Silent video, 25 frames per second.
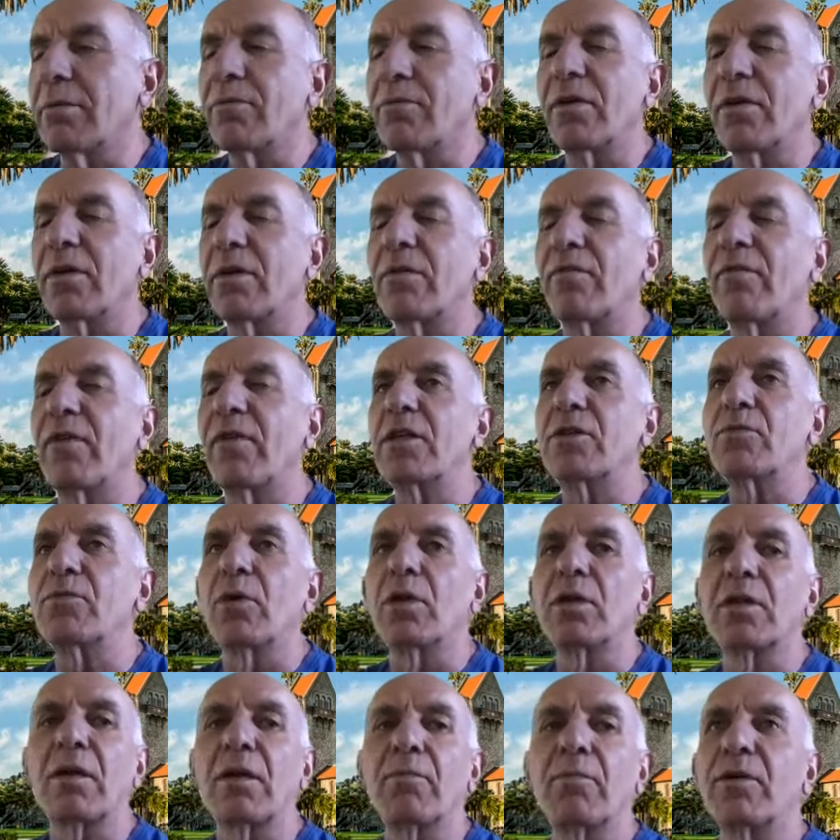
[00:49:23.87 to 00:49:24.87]
There's very
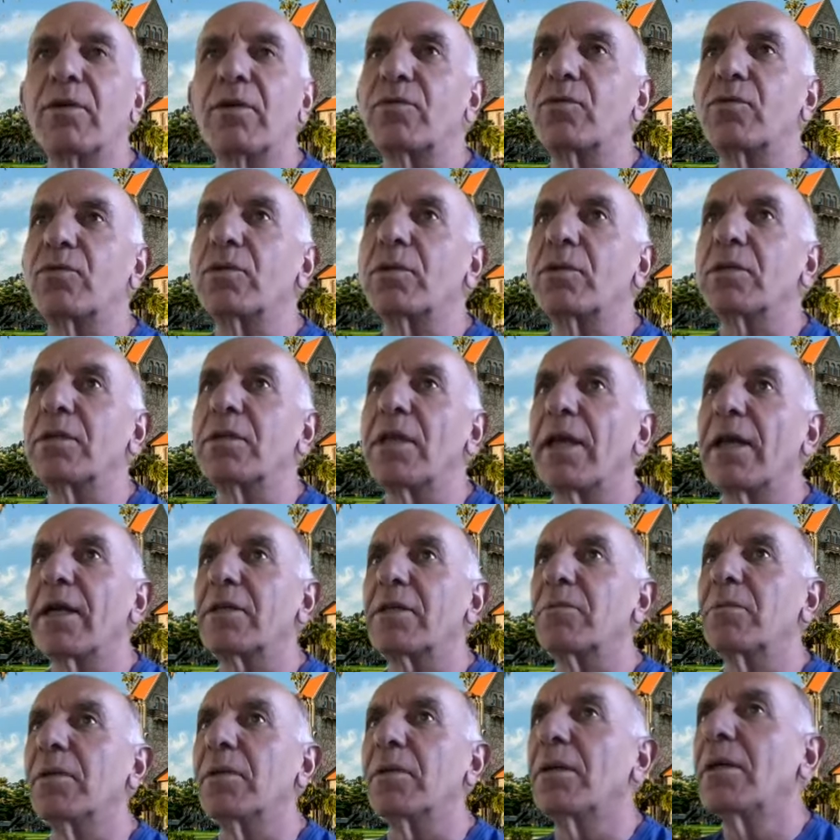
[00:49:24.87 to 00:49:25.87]
small numbers of students
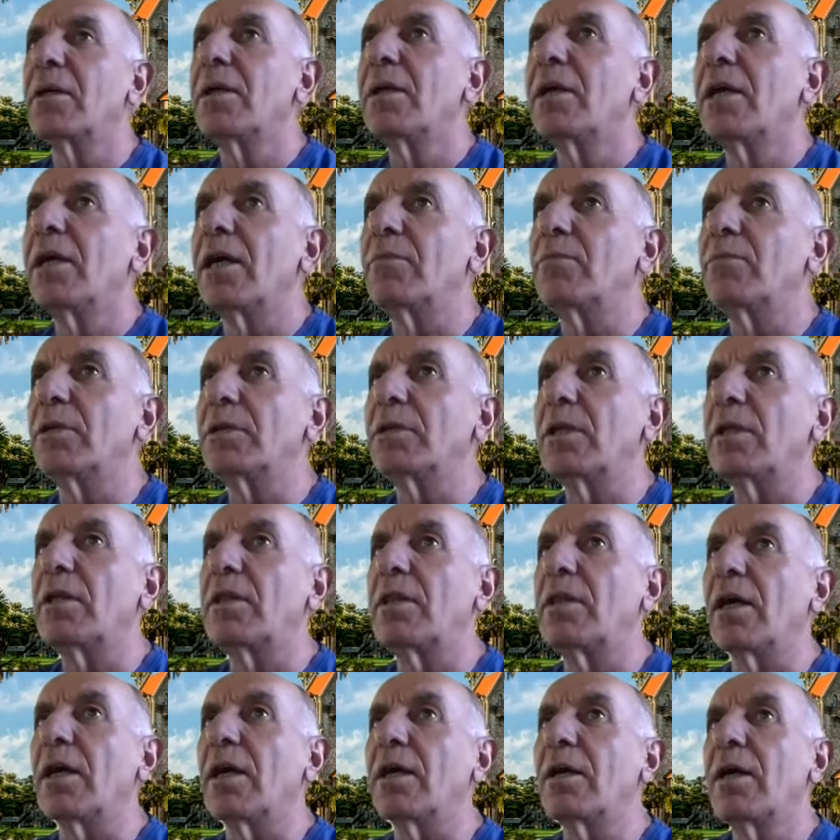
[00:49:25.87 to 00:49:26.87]
actually admitted
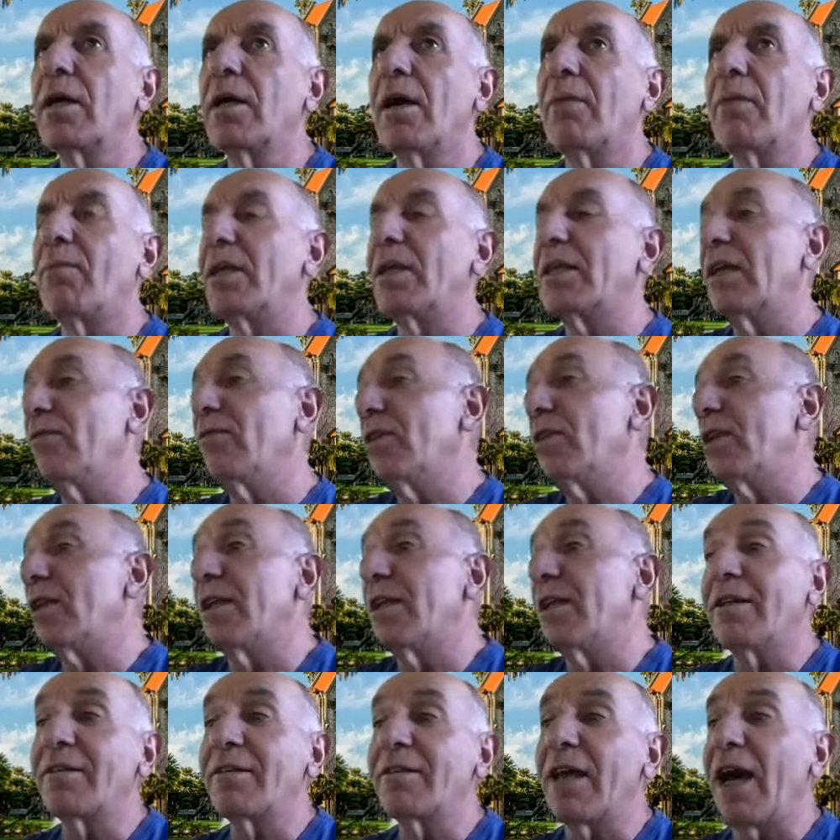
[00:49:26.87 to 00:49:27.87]
there. But
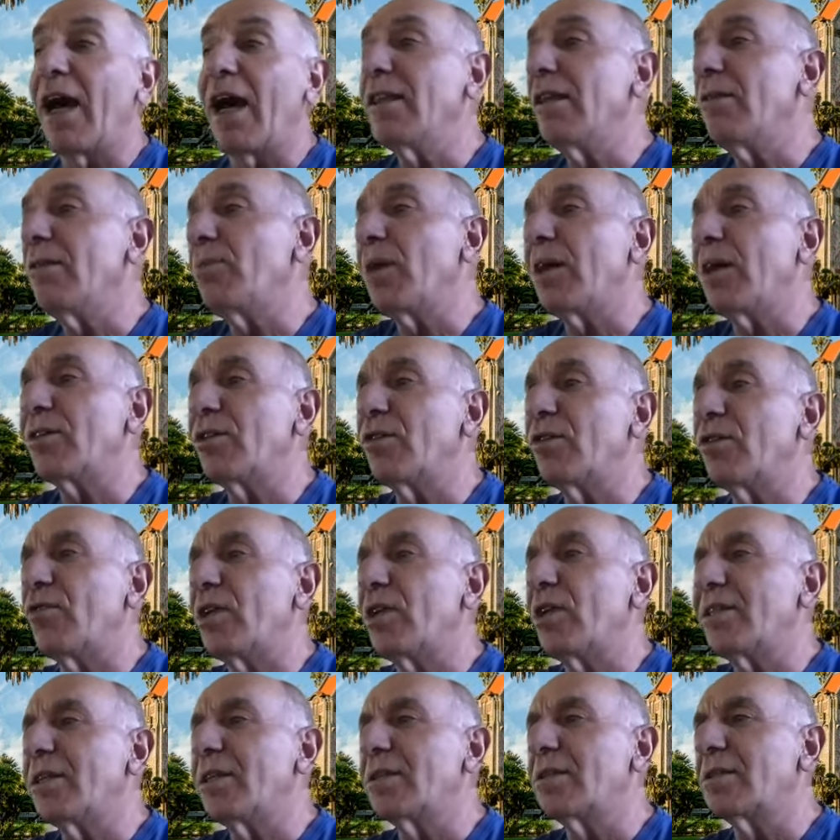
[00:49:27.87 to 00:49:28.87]
definitely, the other part of
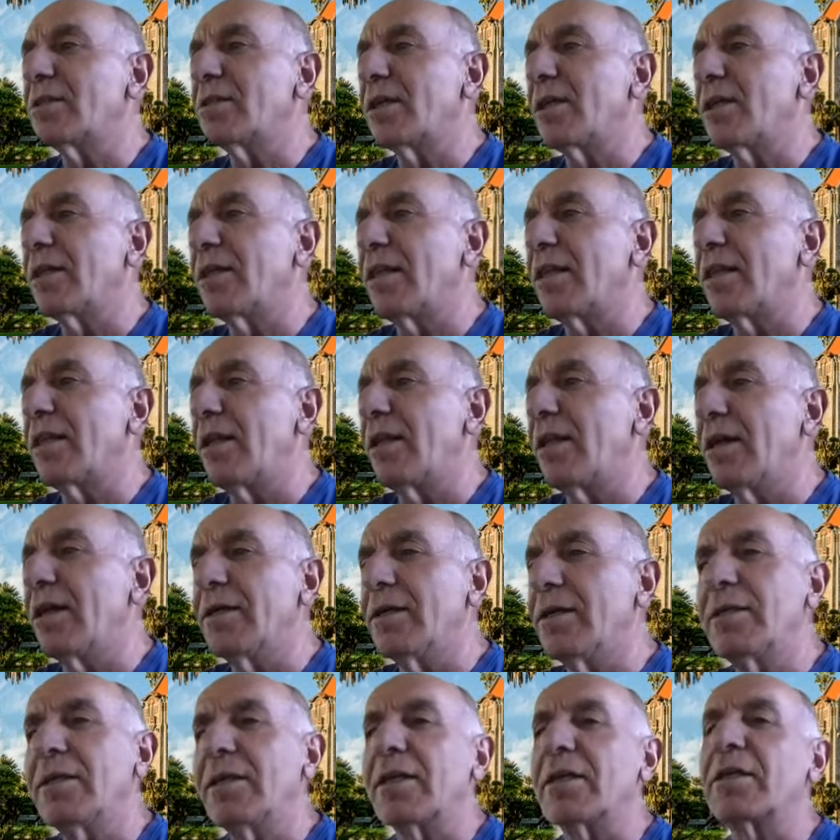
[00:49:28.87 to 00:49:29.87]
it is the
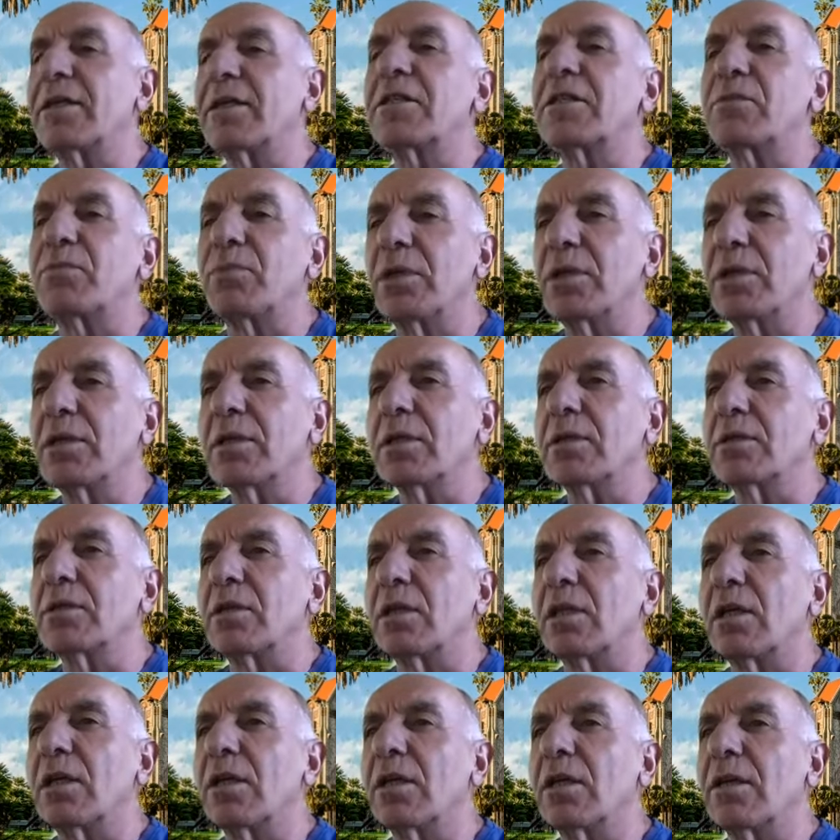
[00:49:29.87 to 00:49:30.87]
learning
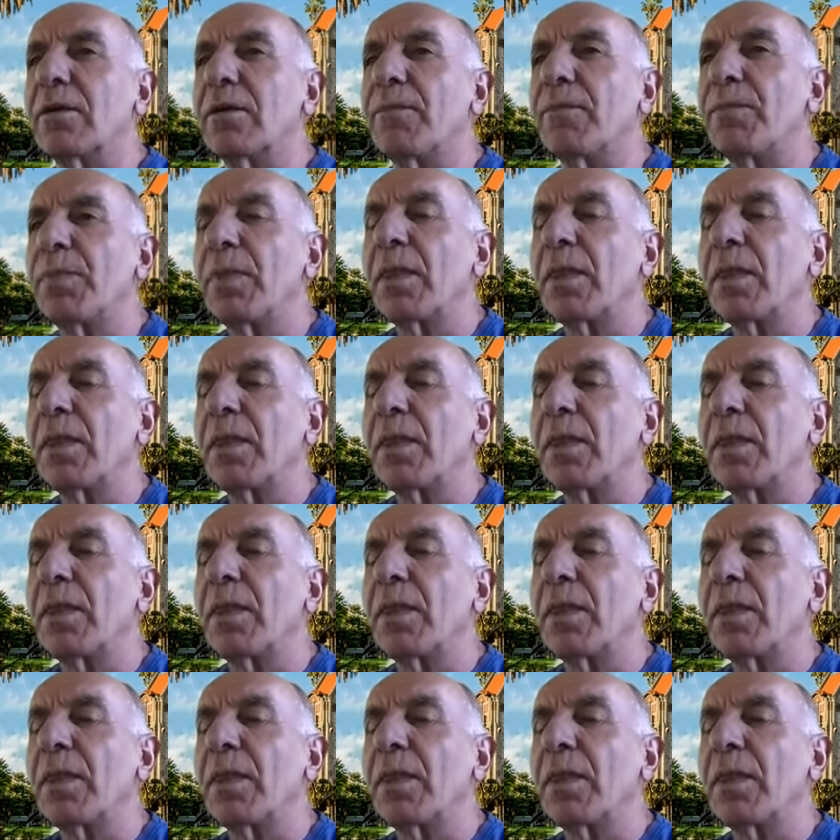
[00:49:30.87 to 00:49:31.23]
experience there.